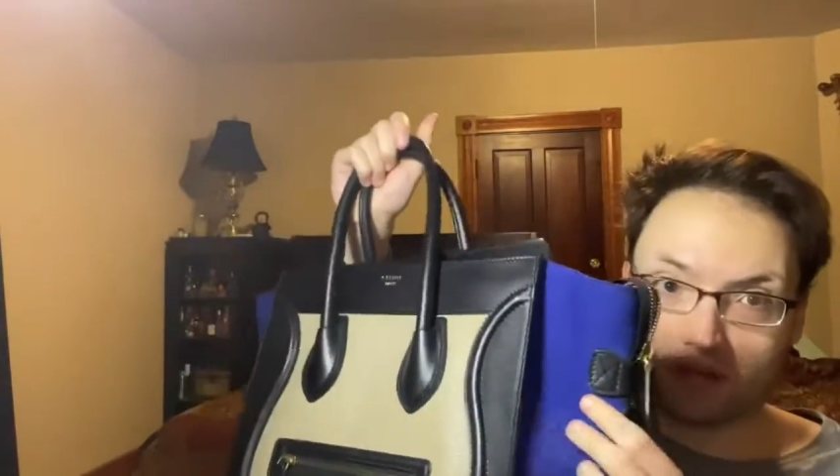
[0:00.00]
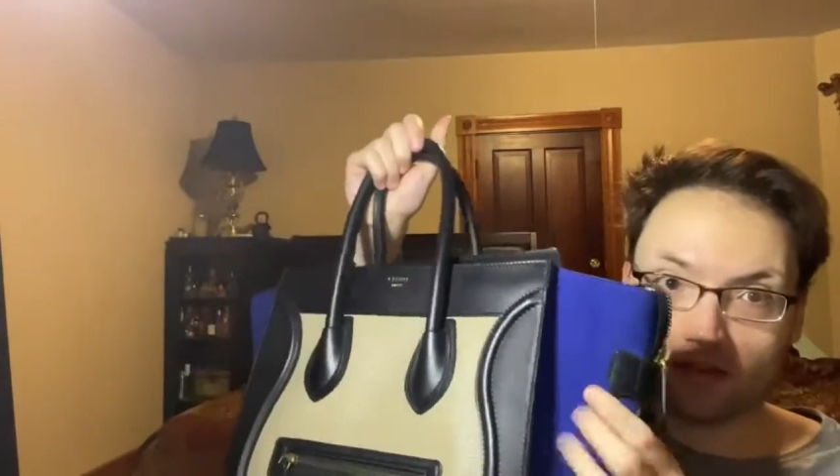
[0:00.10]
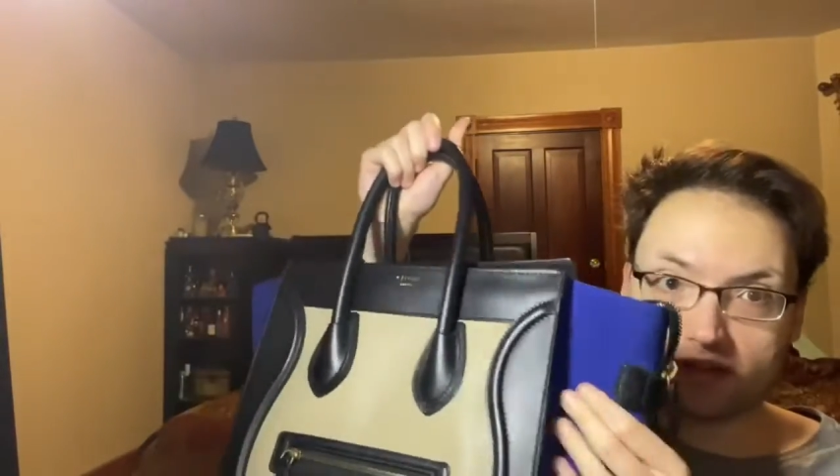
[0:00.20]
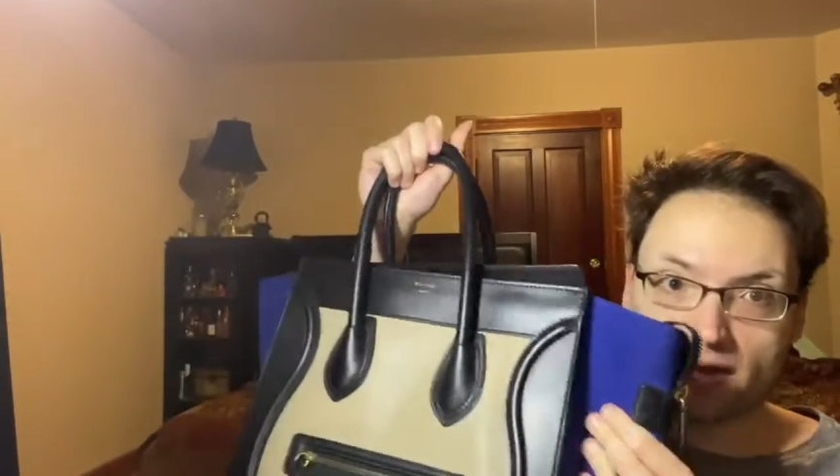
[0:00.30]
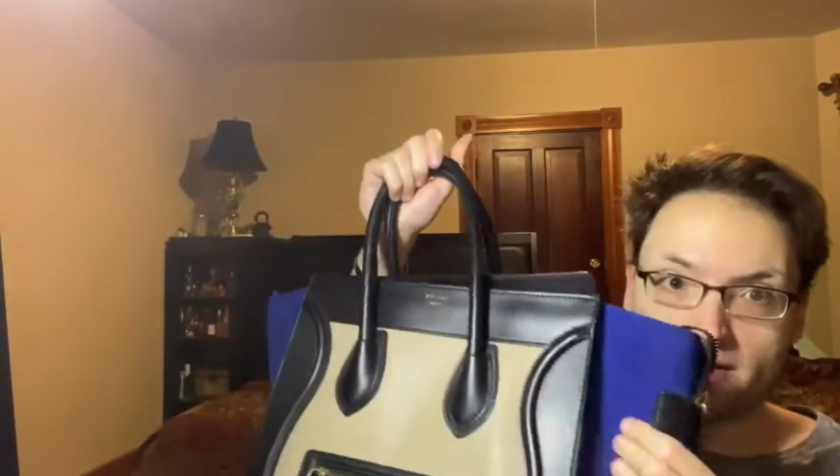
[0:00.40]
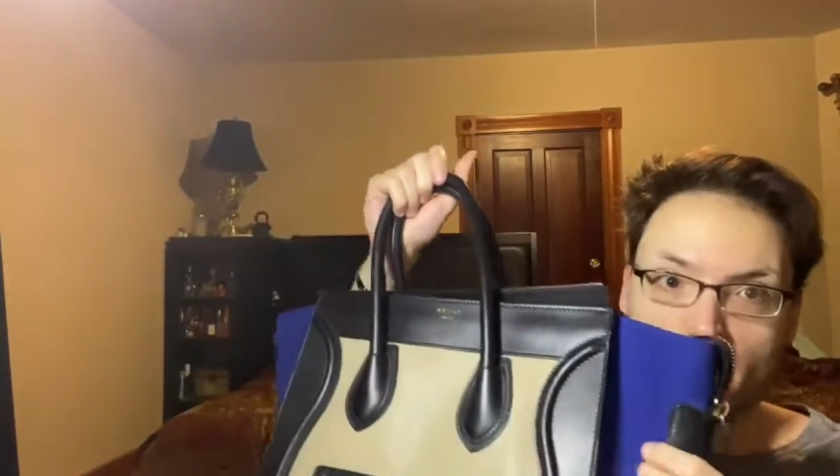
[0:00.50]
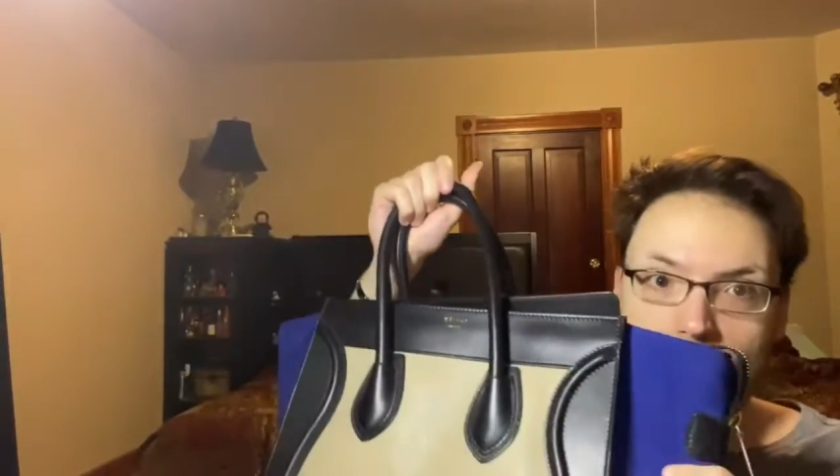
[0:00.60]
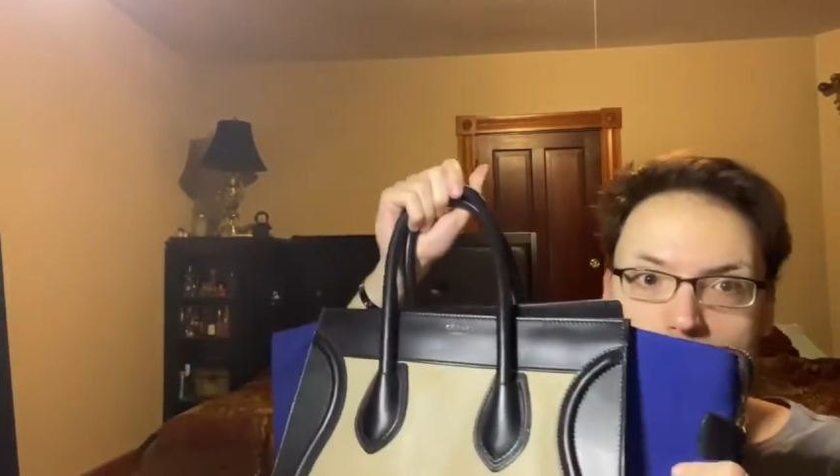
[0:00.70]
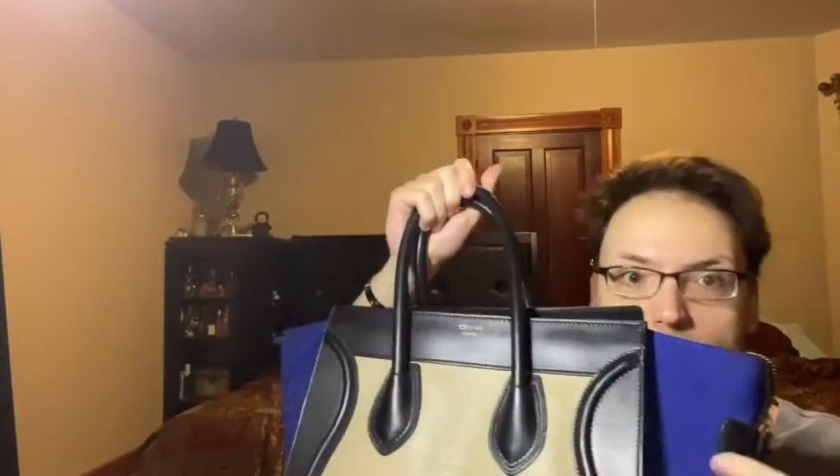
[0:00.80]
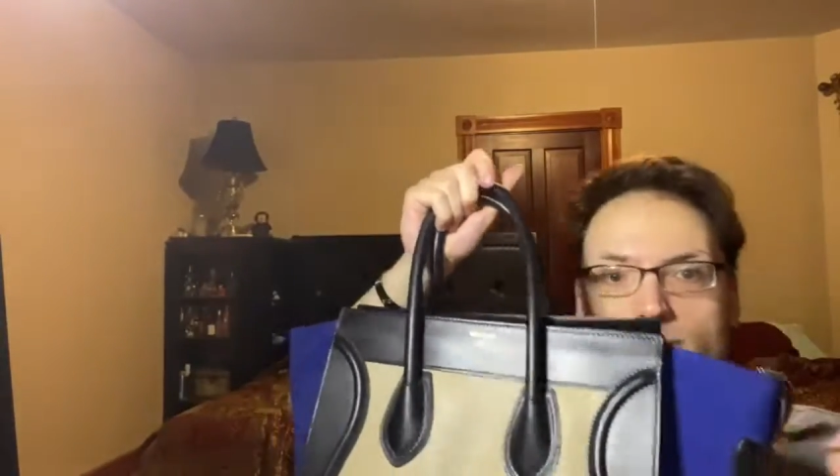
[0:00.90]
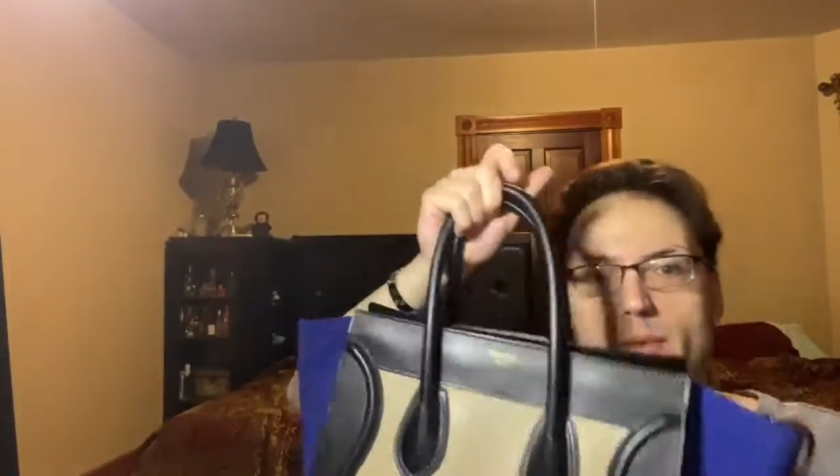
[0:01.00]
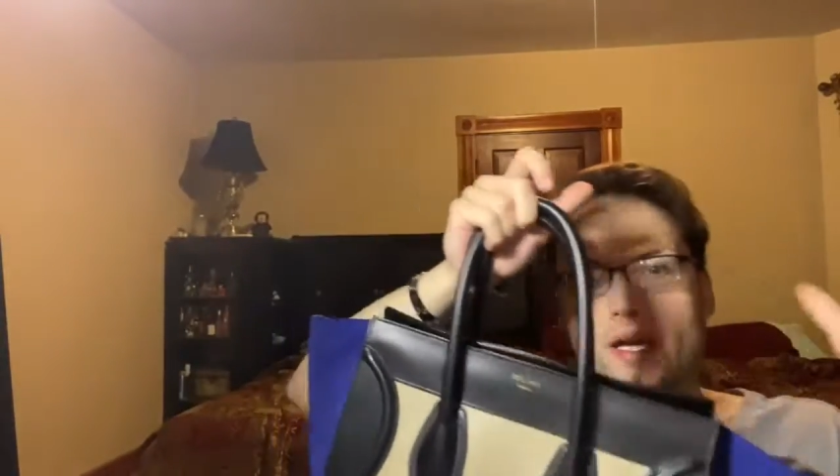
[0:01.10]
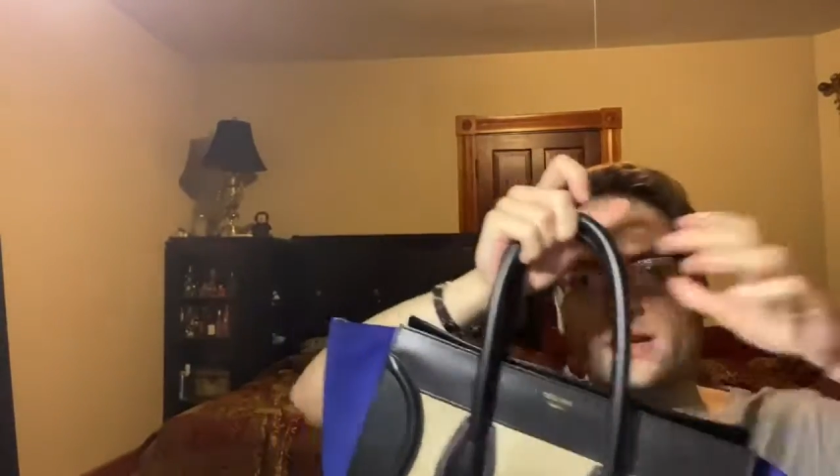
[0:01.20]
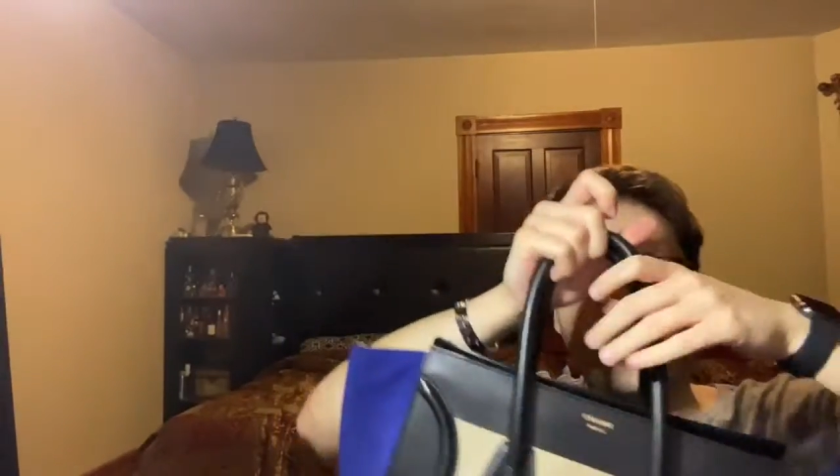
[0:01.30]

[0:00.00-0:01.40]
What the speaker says: the side, natural suede.